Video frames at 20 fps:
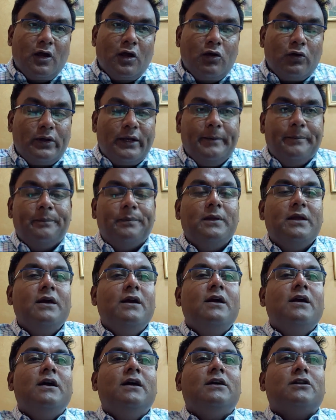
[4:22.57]
Okay,
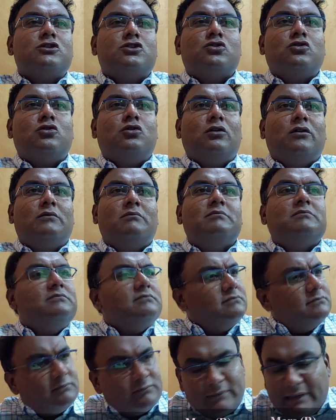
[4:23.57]
so
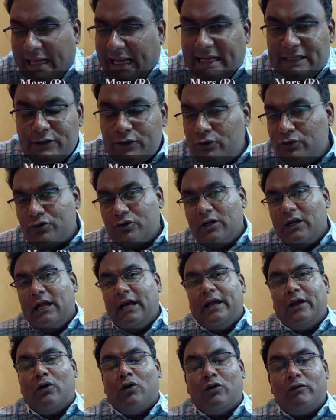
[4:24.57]
as usual,
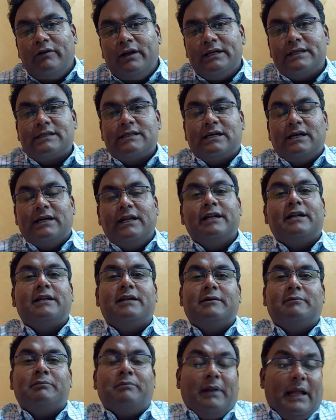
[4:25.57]
I always
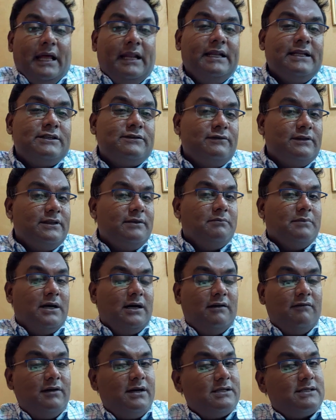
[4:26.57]
connect planets with the
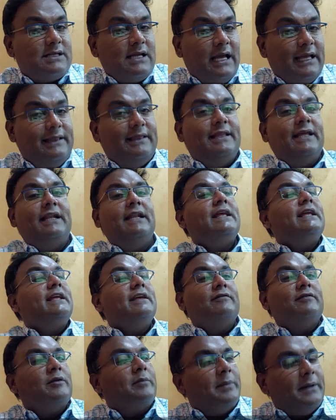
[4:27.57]
bhavas and then I
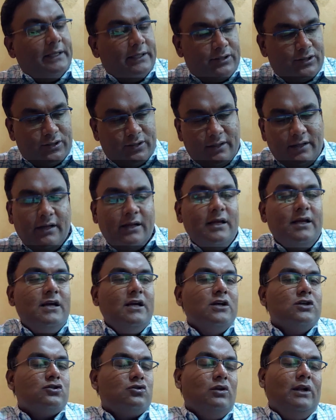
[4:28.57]
give the prediction.
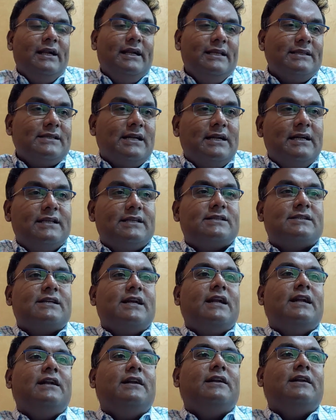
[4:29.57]
So let us
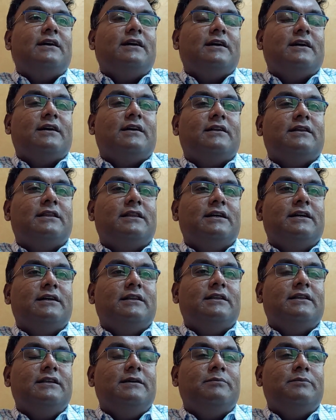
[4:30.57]
understand
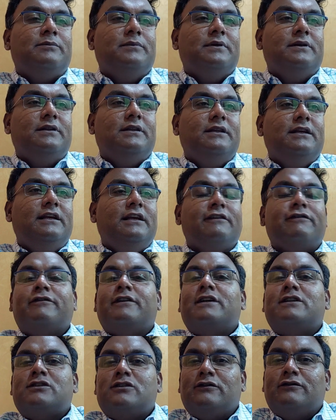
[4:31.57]
the
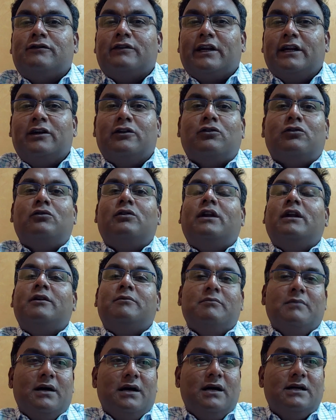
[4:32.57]
effects of retrograde
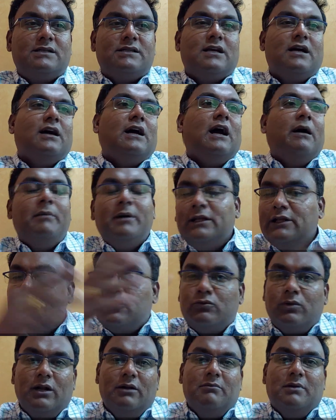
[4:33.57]
Mars among the
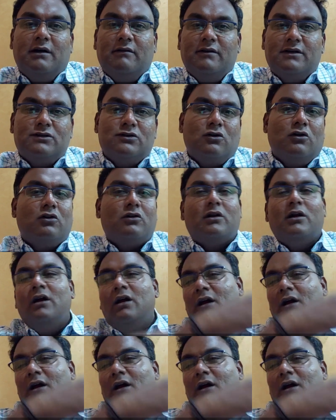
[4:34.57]
12 bhavas, or